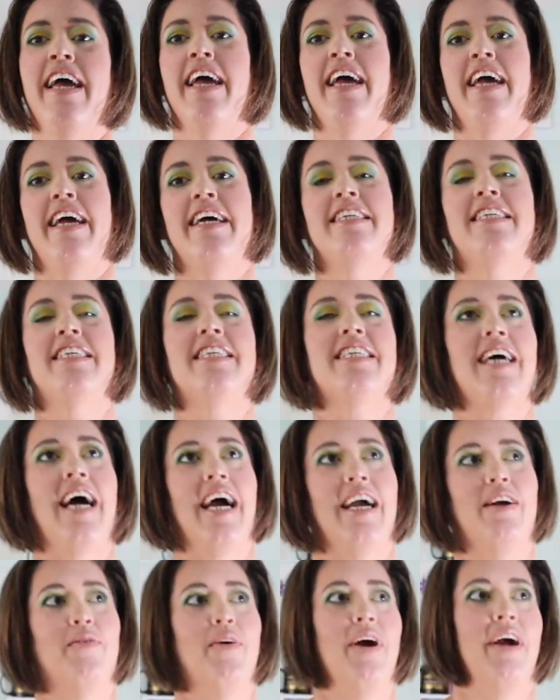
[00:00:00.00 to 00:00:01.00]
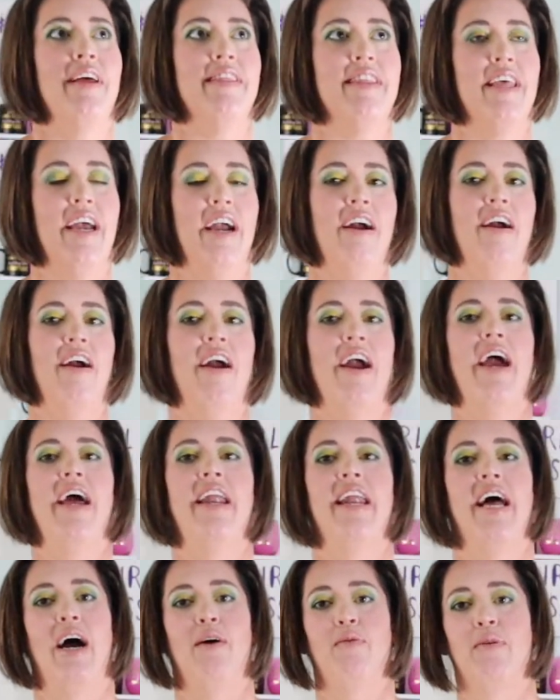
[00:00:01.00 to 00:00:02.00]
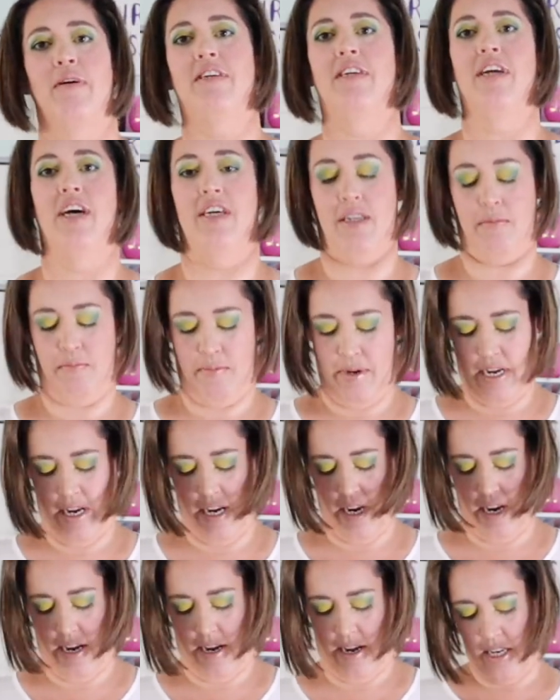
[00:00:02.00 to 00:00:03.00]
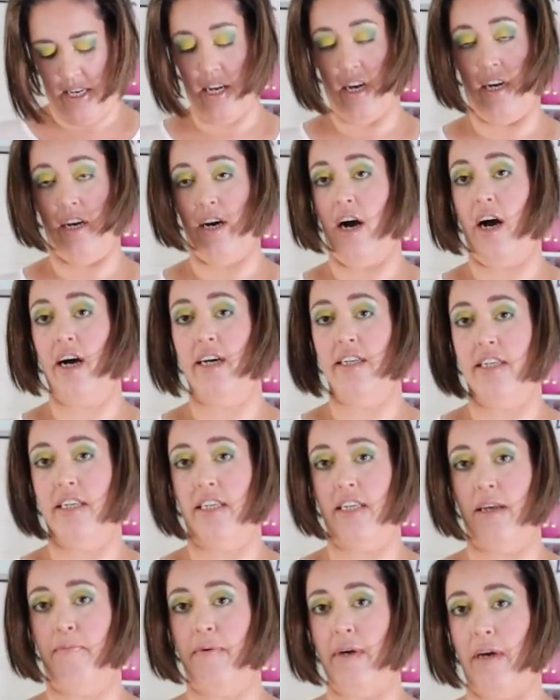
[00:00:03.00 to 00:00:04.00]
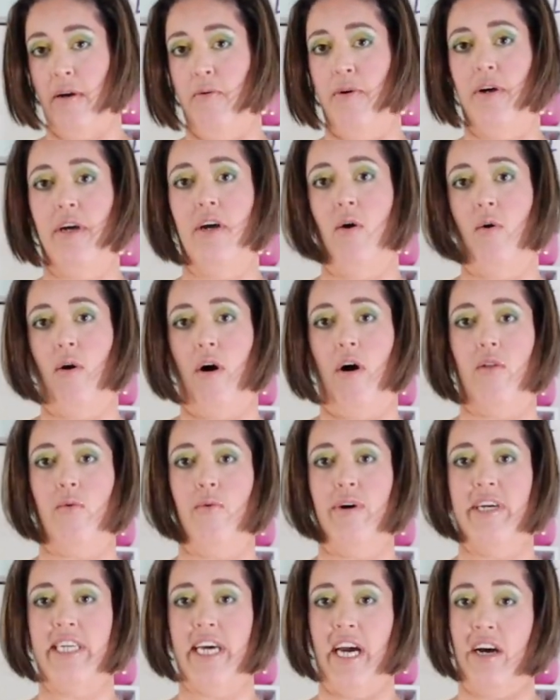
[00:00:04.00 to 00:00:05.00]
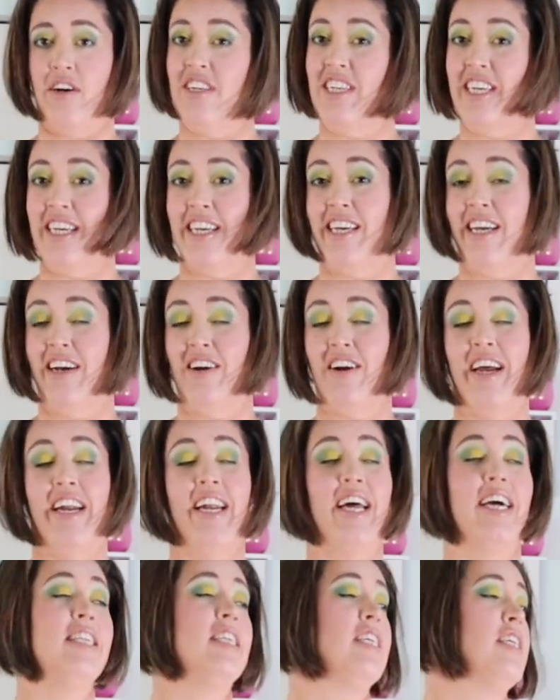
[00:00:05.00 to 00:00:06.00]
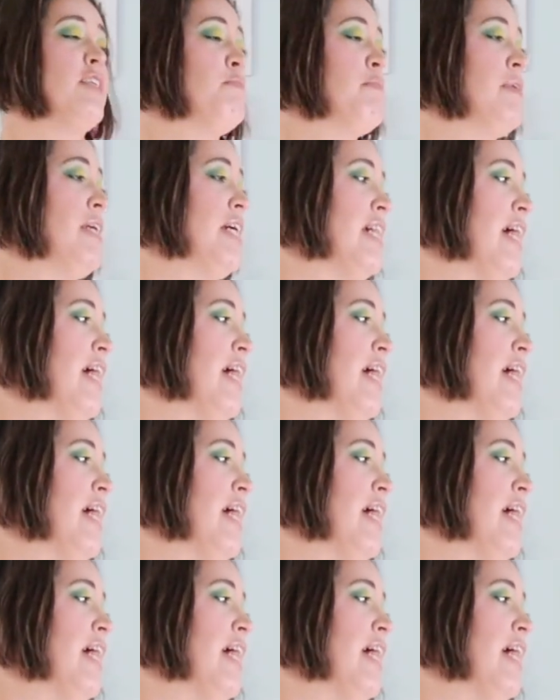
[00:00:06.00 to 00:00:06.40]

It's tight right there, and I would just be, to unzip it, it would go all the way down to here, and I'd just be